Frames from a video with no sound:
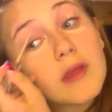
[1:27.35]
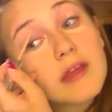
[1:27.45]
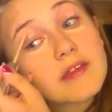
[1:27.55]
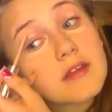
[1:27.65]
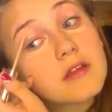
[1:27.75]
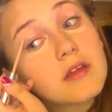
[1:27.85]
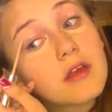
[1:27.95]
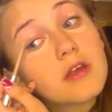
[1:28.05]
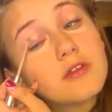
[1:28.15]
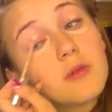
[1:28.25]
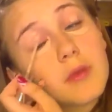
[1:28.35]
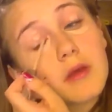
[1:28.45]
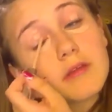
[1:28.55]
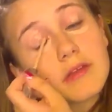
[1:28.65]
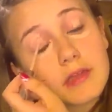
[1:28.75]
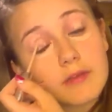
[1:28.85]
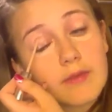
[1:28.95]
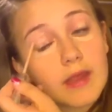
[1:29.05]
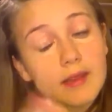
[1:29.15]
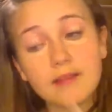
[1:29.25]
will be nice and clear, and you won't be able to see
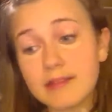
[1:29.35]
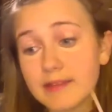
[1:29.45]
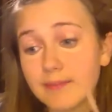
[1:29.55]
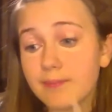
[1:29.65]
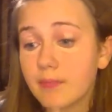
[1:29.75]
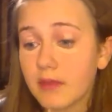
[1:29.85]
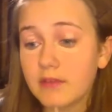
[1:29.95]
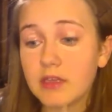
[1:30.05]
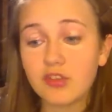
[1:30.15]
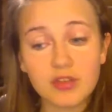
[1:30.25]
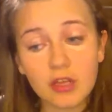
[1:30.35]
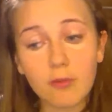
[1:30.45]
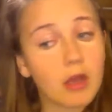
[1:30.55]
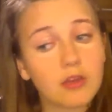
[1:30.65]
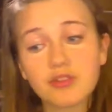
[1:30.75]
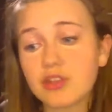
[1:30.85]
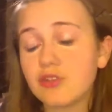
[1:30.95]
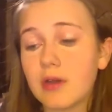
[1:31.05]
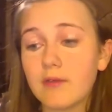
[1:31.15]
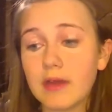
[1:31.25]
any veins. And then just anywhere else
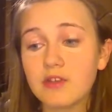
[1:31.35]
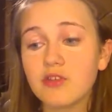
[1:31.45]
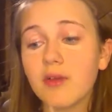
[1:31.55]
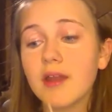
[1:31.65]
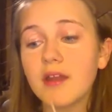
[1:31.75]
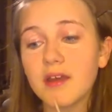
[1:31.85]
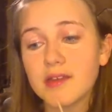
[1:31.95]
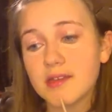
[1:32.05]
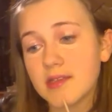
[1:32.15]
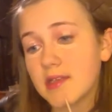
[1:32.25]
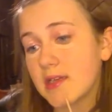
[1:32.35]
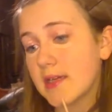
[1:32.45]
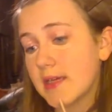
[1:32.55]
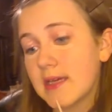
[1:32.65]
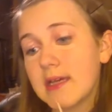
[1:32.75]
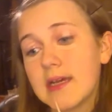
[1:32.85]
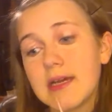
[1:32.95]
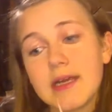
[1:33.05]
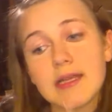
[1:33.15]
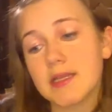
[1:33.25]
that you have extra redness,
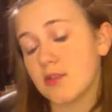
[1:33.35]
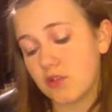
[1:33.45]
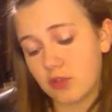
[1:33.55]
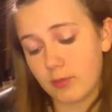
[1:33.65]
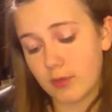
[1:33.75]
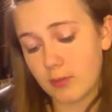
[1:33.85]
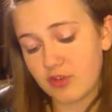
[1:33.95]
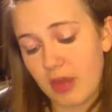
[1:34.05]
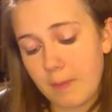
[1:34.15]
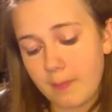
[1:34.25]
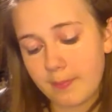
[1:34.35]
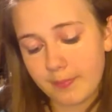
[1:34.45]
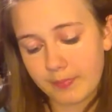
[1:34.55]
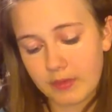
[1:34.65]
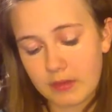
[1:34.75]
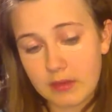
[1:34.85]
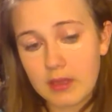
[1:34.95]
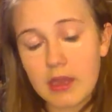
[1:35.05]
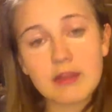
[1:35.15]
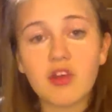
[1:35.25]
extra a little bit on my chin.
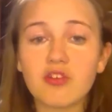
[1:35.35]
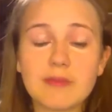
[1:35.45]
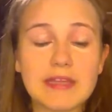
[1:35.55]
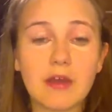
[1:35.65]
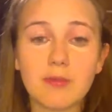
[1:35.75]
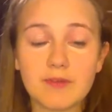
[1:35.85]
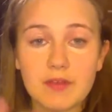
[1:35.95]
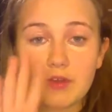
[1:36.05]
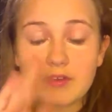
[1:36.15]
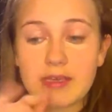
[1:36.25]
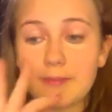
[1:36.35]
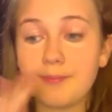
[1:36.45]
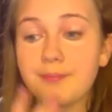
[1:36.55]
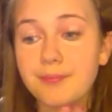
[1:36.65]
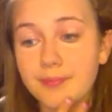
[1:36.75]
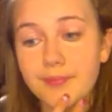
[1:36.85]
And then I'll just blend that with my fingers again.